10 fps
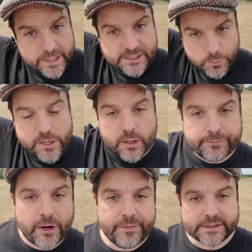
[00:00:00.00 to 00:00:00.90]
is where you
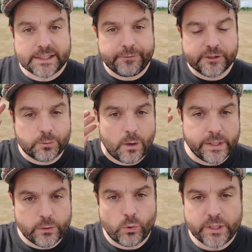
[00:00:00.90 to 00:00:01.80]
can find this stuff as well
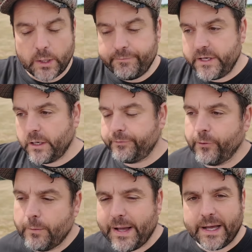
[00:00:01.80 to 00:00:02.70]
in audio and video
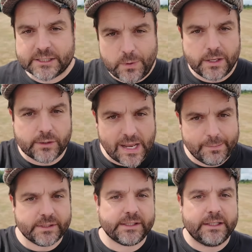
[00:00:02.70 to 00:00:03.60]
format, as well as on
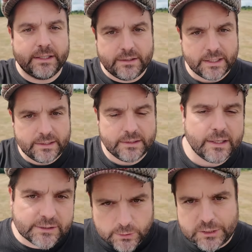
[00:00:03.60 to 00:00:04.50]
Amazon
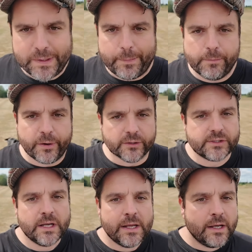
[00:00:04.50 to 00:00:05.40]
and soon to be Apple
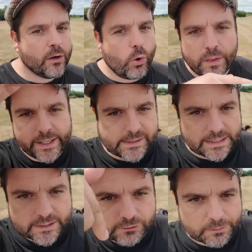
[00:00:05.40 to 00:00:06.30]
Pods. All the links
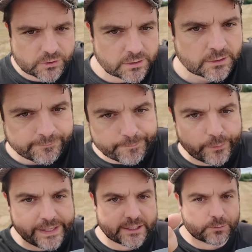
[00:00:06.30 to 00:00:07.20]
in the description.
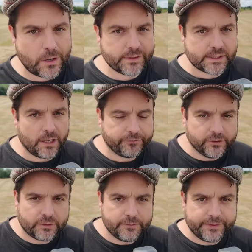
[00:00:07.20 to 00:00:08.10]
Football Inc as well this
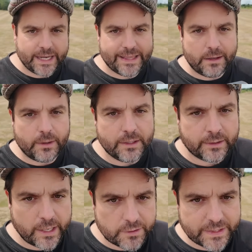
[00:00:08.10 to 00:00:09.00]
afternoon, don't forget that
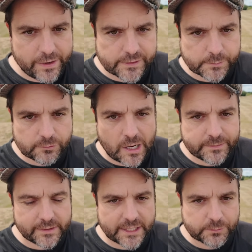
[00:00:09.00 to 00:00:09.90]
one. Get over there and
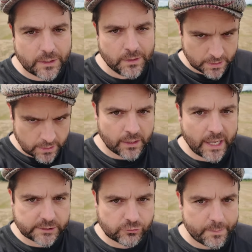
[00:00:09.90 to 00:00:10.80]
subscribe to that as well.
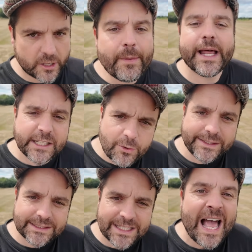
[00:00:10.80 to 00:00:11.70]
Like, subscribe and comment. As
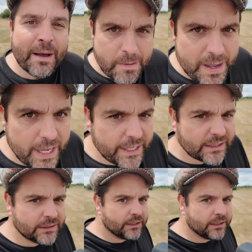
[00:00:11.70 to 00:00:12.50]
always, bye-bye.